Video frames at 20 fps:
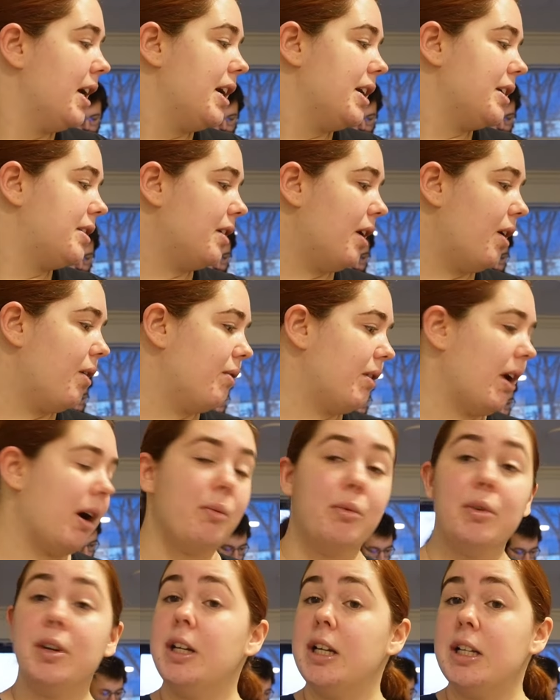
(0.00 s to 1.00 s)
So
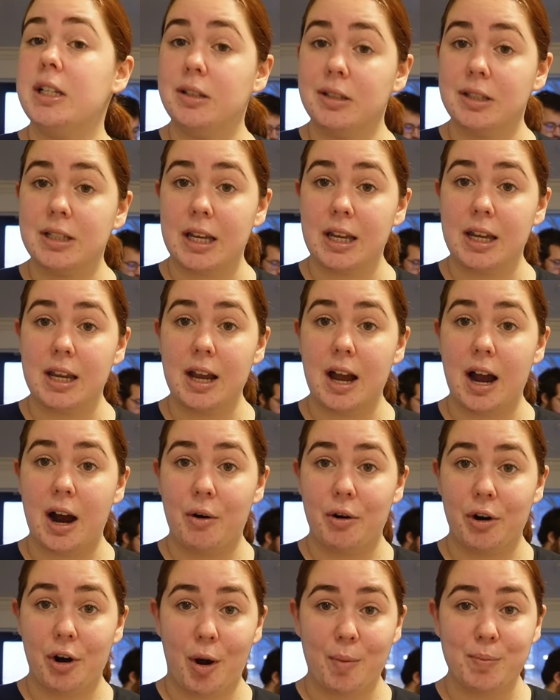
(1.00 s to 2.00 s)
yeah, we need to save
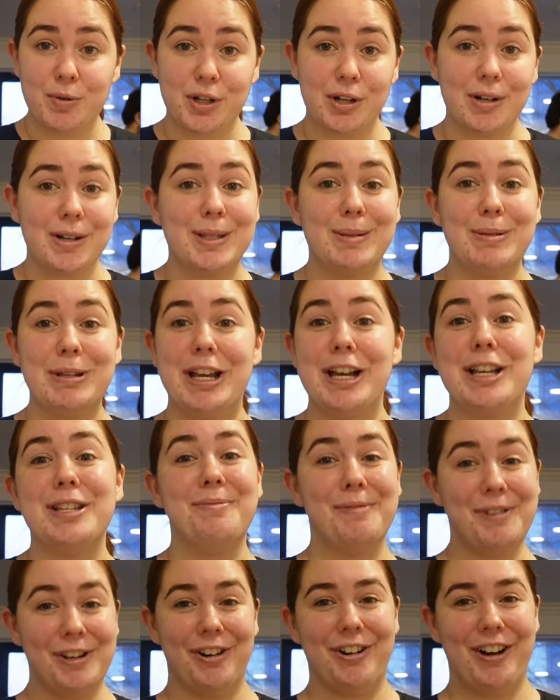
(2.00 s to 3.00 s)
our options because
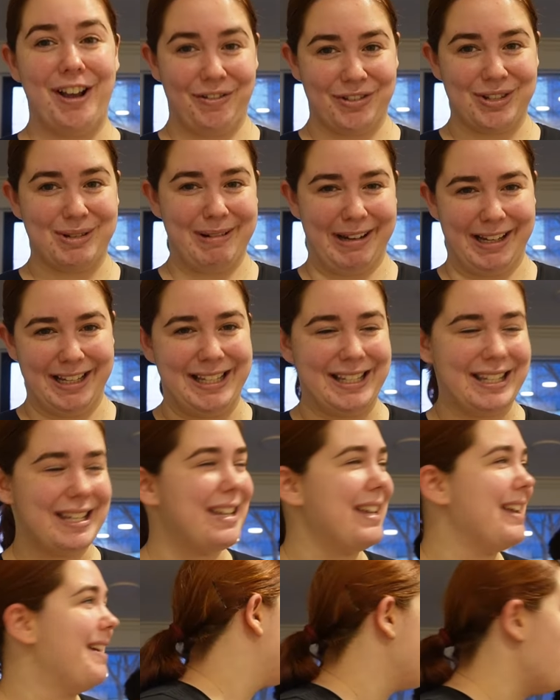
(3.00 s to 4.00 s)
we don't have
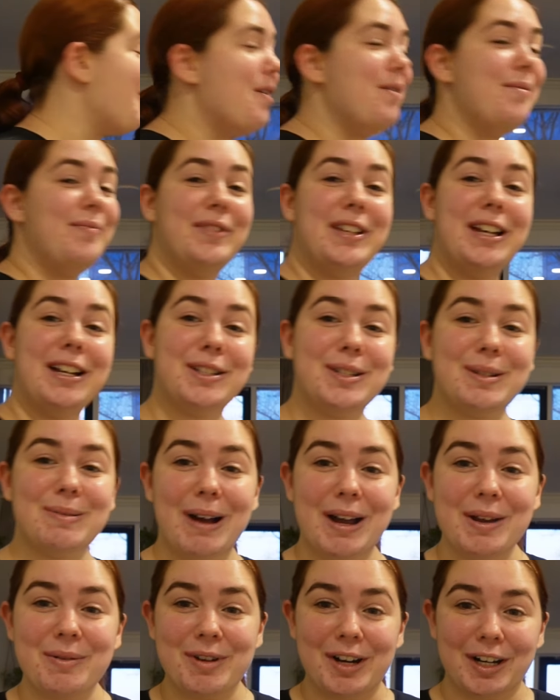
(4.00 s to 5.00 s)
space. So that's
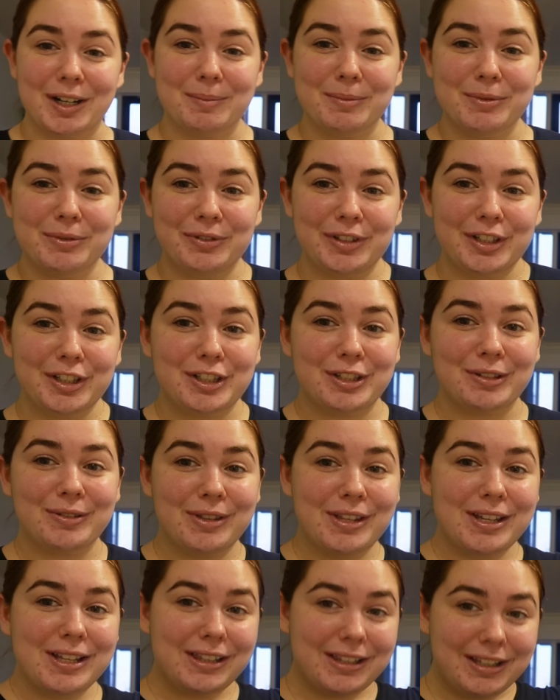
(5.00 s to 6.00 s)
why we are moving to
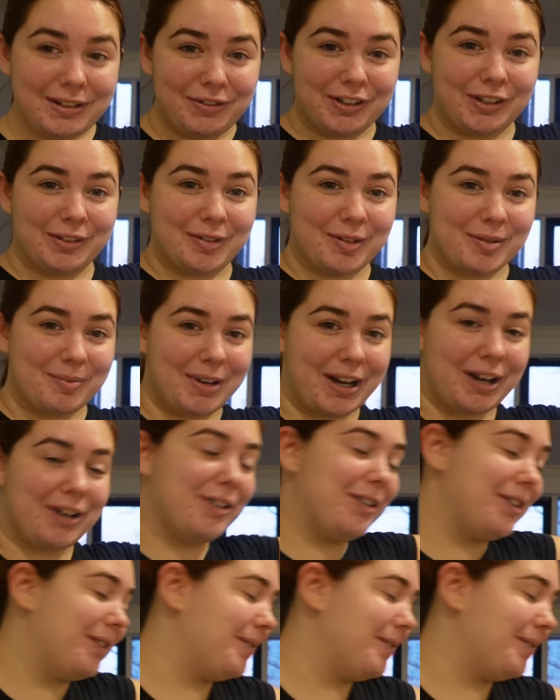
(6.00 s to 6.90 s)
the living room now.